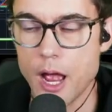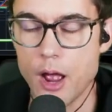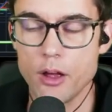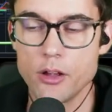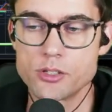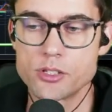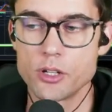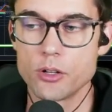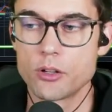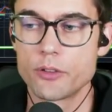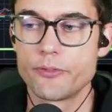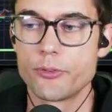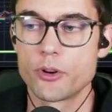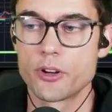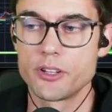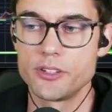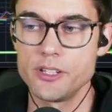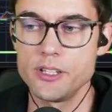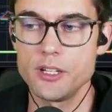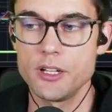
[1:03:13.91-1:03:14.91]
So for
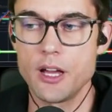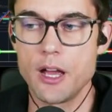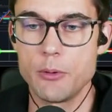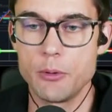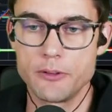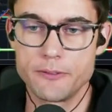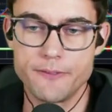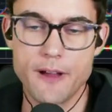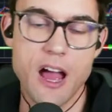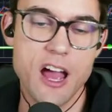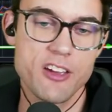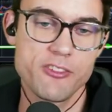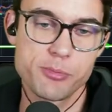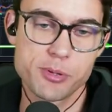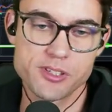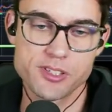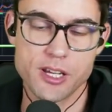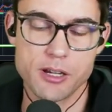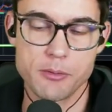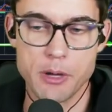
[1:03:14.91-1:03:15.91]
Kadena, I want
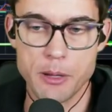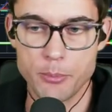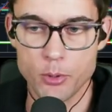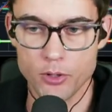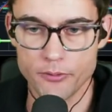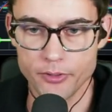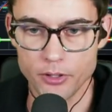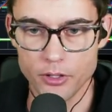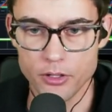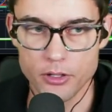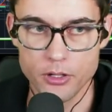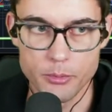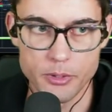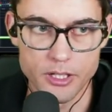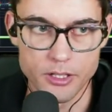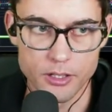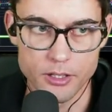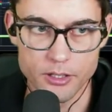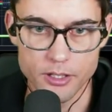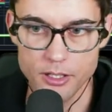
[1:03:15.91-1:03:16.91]
5% of my portfolio to be in
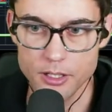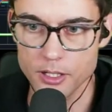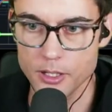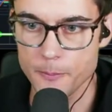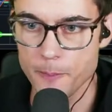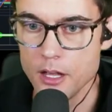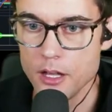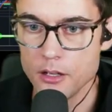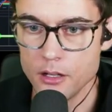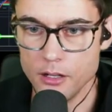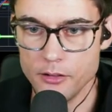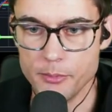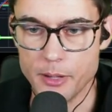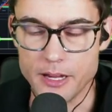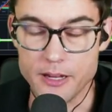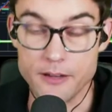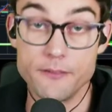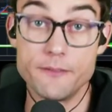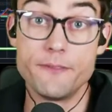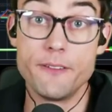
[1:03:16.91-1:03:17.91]
Kadena, of
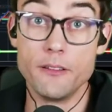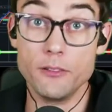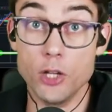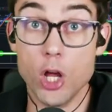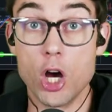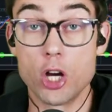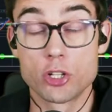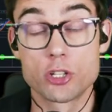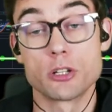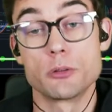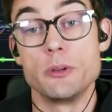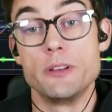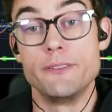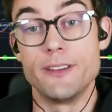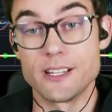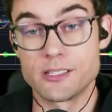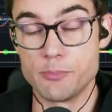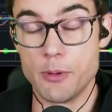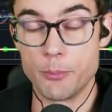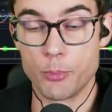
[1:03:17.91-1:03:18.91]
my long-term
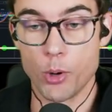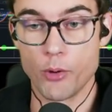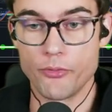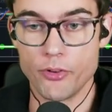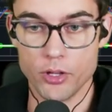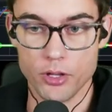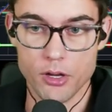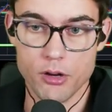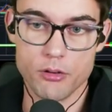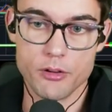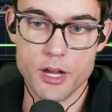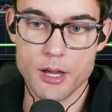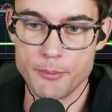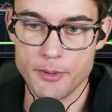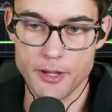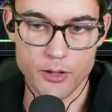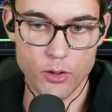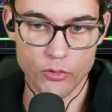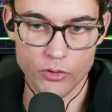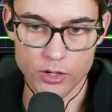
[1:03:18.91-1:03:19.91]
investment portfolio, not
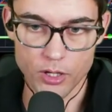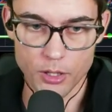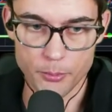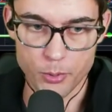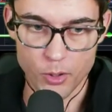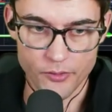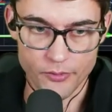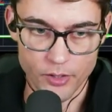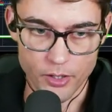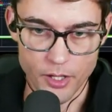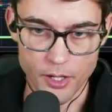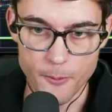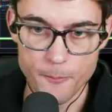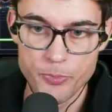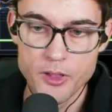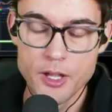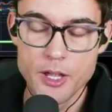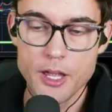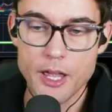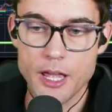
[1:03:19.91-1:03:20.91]
my overall portfolio.
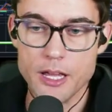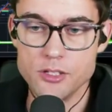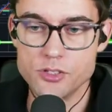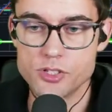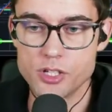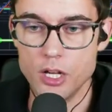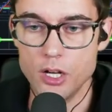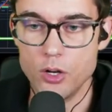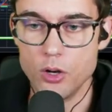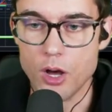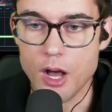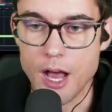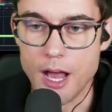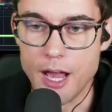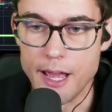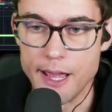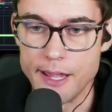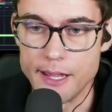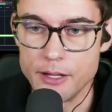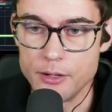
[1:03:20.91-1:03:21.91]
And so
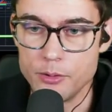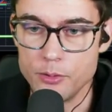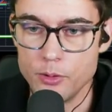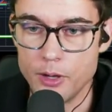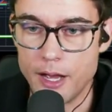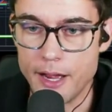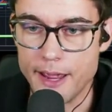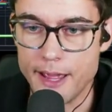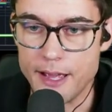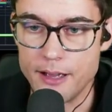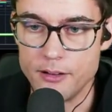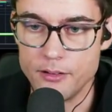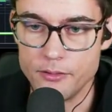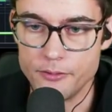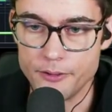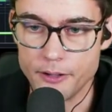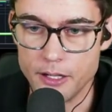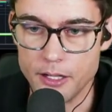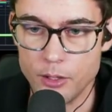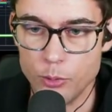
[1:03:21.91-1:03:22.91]
I
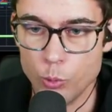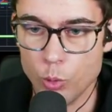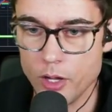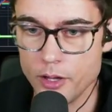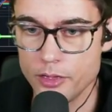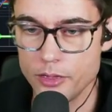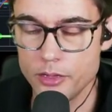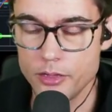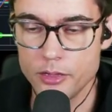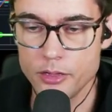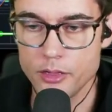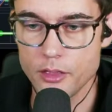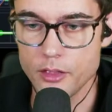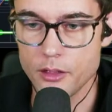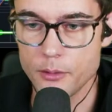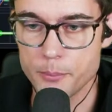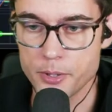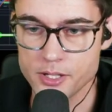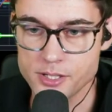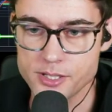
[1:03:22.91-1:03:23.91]
have
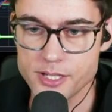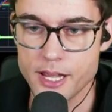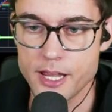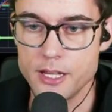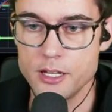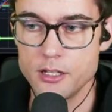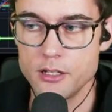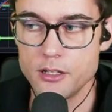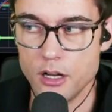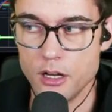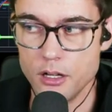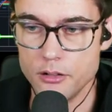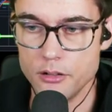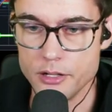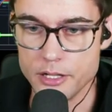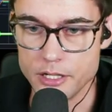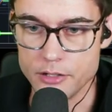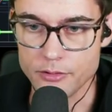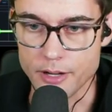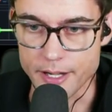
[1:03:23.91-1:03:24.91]
1%
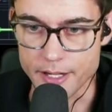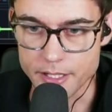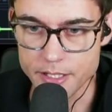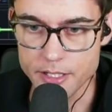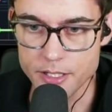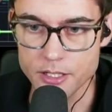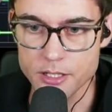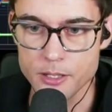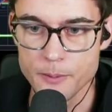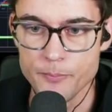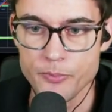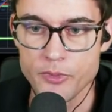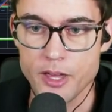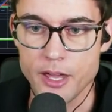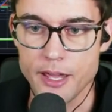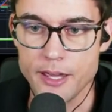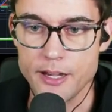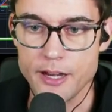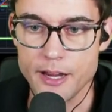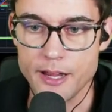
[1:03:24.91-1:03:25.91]
in right here,
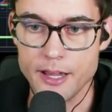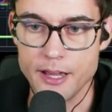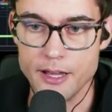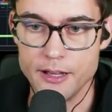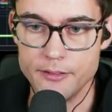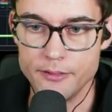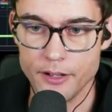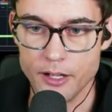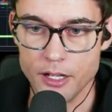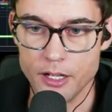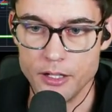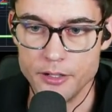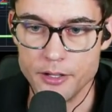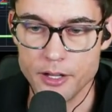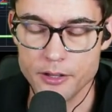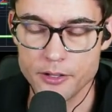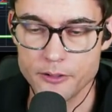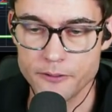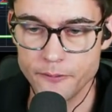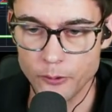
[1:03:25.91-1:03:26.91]
and I have
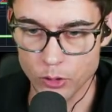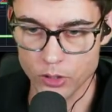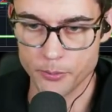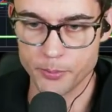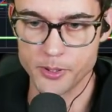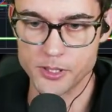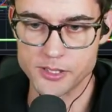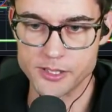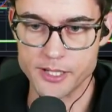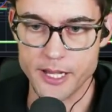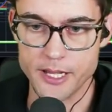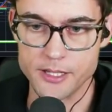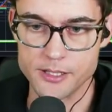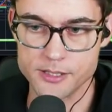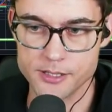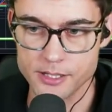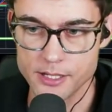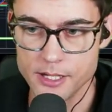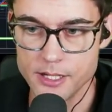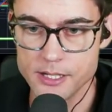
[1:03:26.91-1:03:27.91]
another
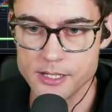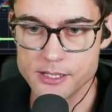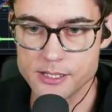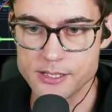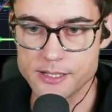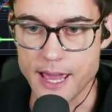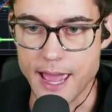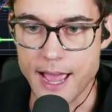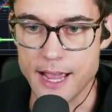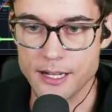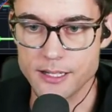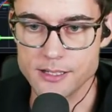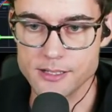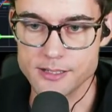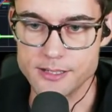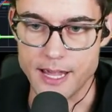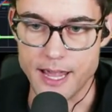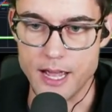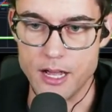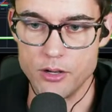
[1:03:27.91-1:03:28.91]
4% stacked
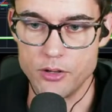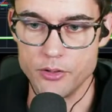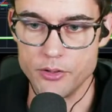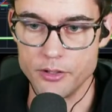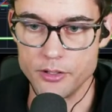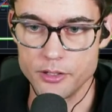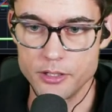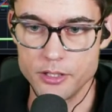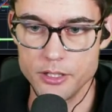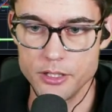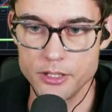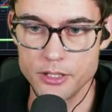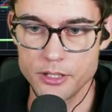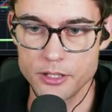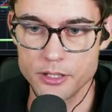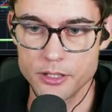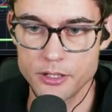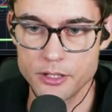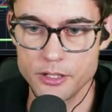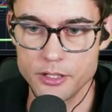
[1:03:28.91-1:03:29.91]
down
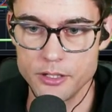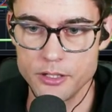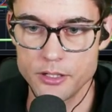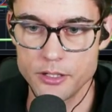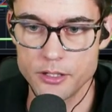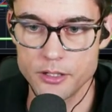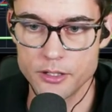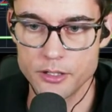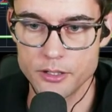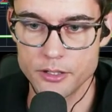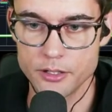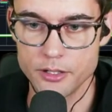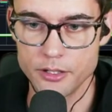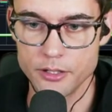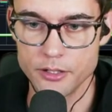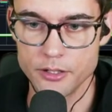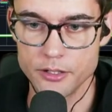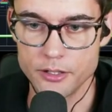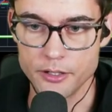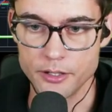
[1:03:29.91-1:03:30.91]
here,
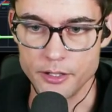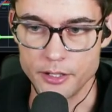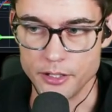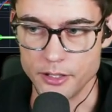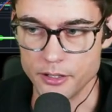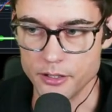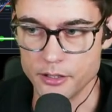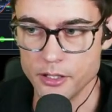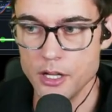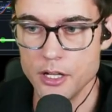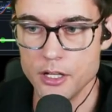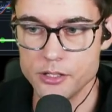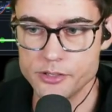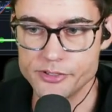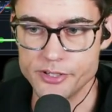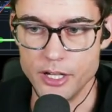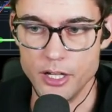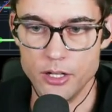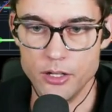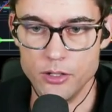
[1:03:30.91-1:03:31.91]
and here.
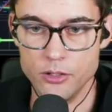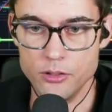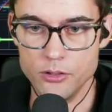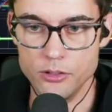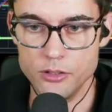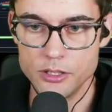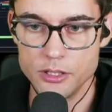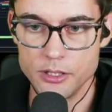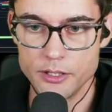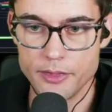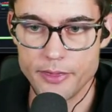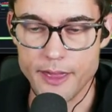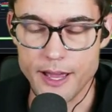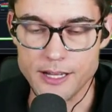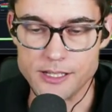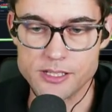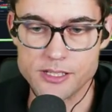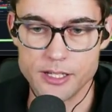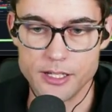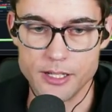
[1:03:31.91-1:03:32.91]
So
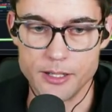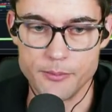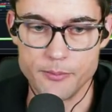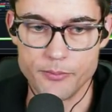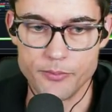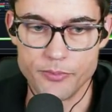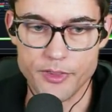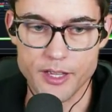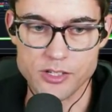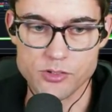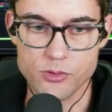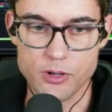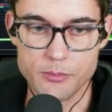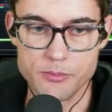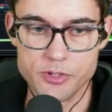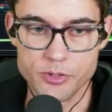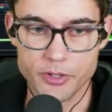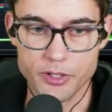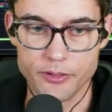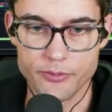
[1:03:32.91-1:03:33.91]
that's what I'm
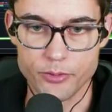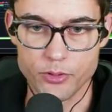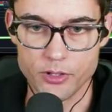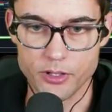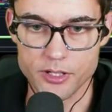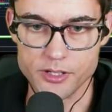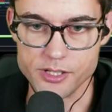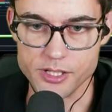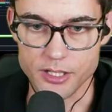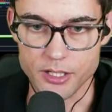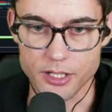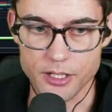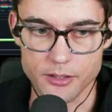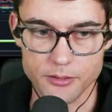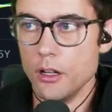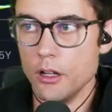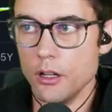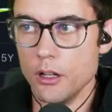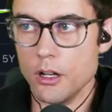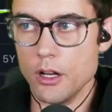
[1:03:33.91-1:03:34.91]
doing for Kadena.
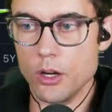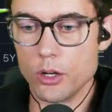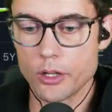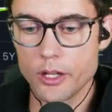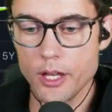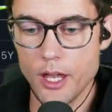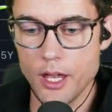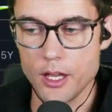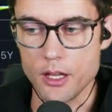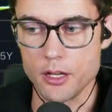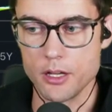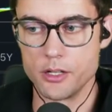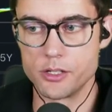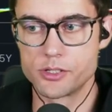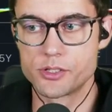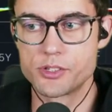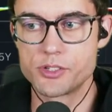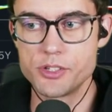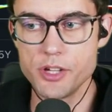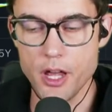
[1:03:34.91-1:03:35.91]
Okay,
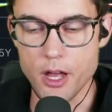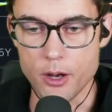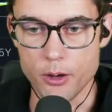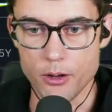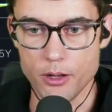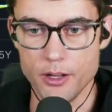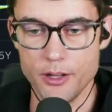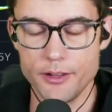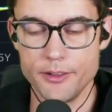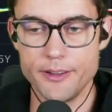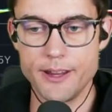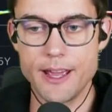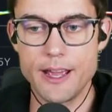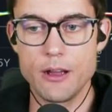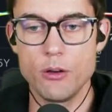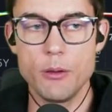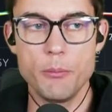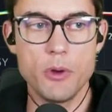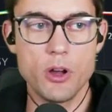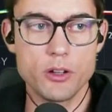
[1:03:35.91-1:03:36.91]
so
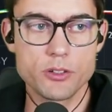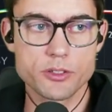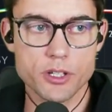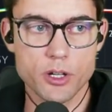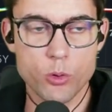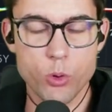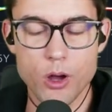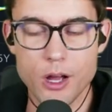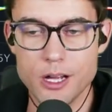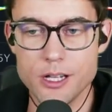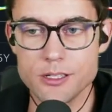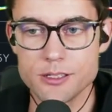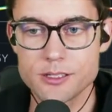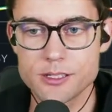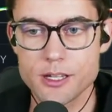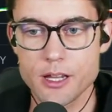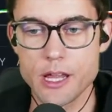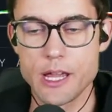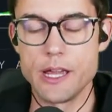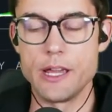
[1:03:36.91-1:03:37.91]
now I'm on to
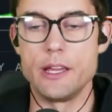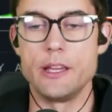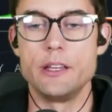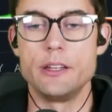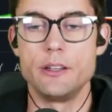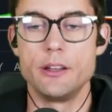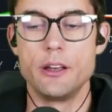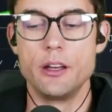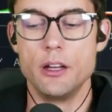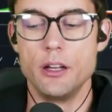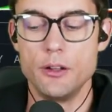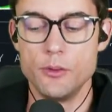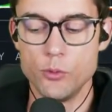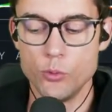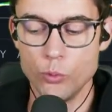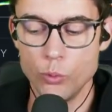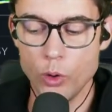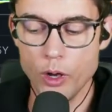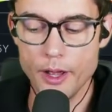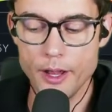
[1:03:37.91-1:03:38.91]
Quant, and
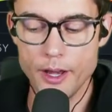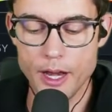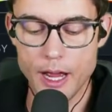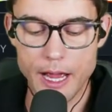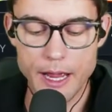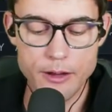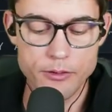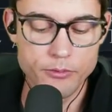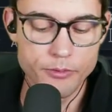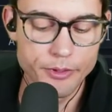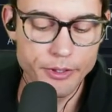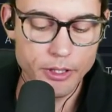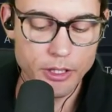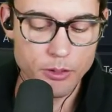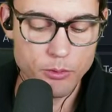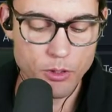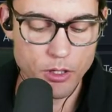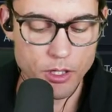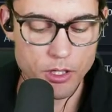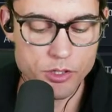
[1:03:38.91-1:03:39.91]
what I really
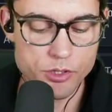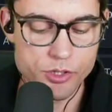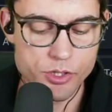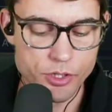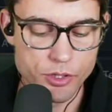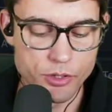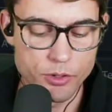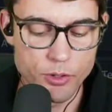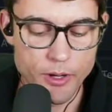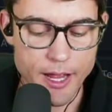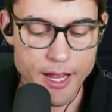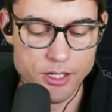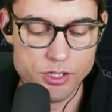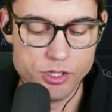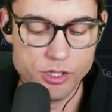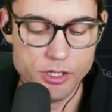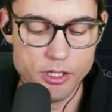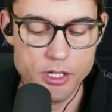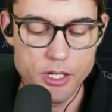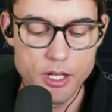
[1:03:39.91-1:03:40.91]
want to do,
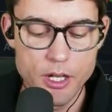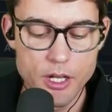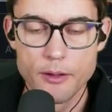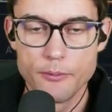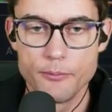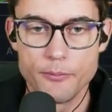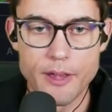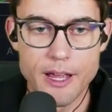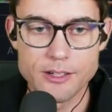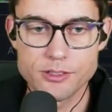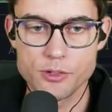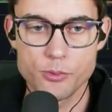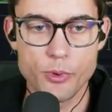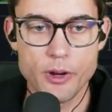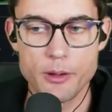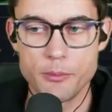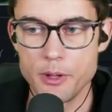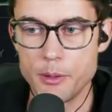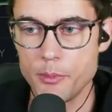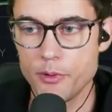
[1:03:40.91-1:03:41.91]
actually, wait
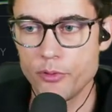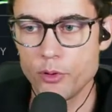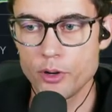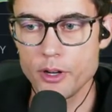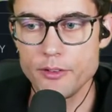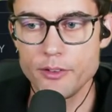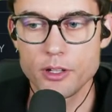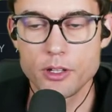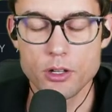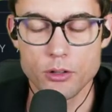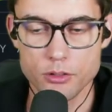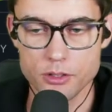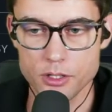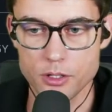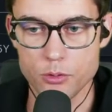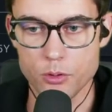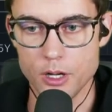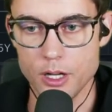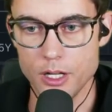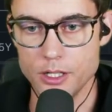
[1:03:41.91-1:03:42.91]
a minute. Before I even go into
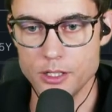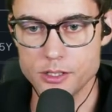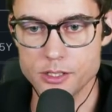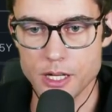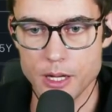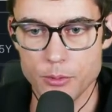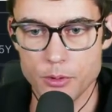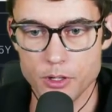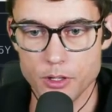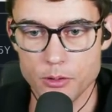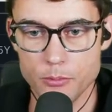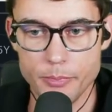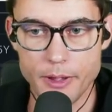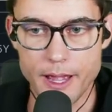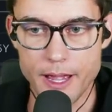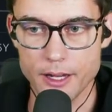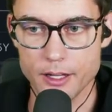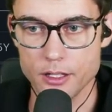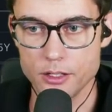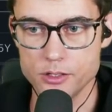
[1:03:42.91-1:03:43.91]
Quant, I want to go
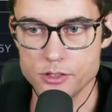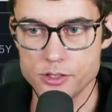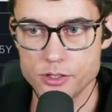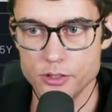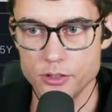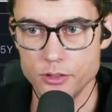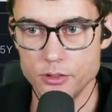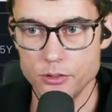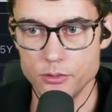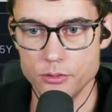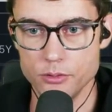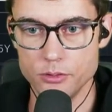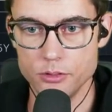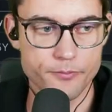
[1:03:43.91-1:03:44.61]
back into